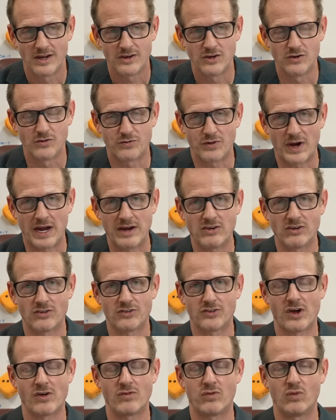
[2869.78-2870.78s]
You find
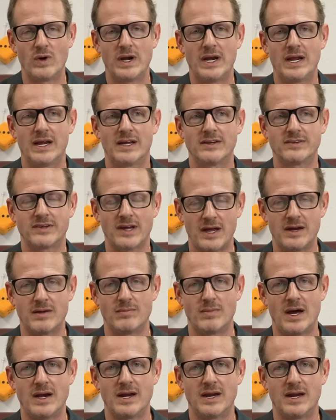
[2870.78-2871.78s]
yourself winning a ton of
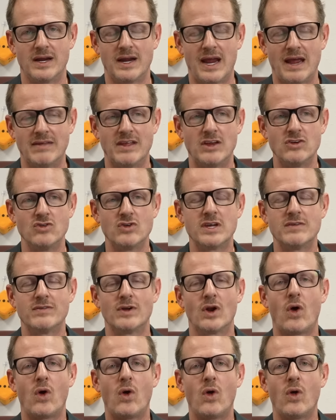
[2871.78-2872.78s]
money and then you give
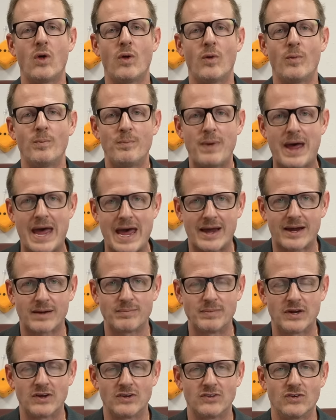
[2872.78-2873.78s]
it all back
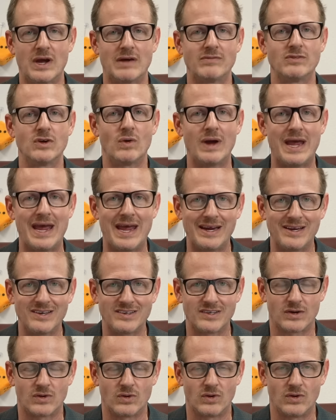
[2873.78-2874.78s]
because you have no
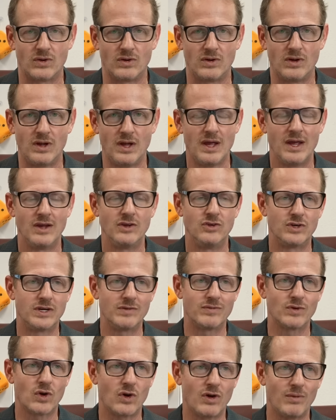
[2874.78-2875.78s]
exit goal. You
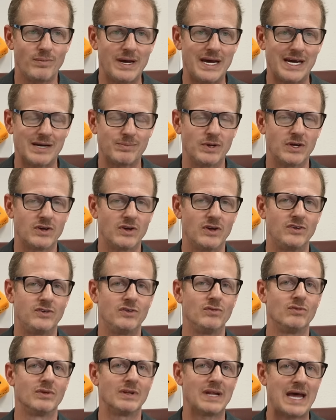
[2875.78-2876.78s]
give it all back because
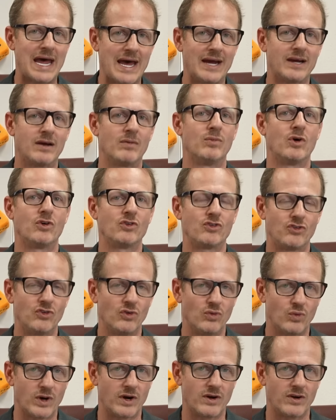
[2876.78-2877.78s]
you lack
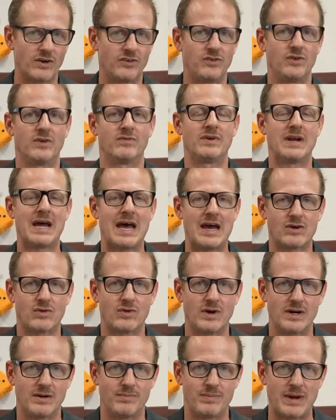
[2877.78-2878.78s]
emotional awareness. You have not
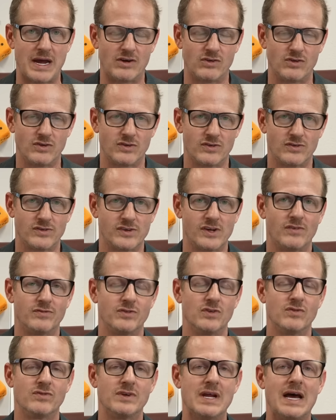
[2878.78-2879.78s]
created boundaries for yourself.
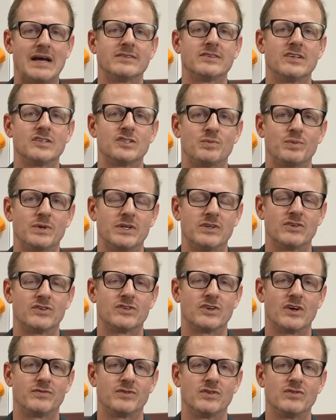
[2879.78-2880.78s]
You've not disciplined yourself.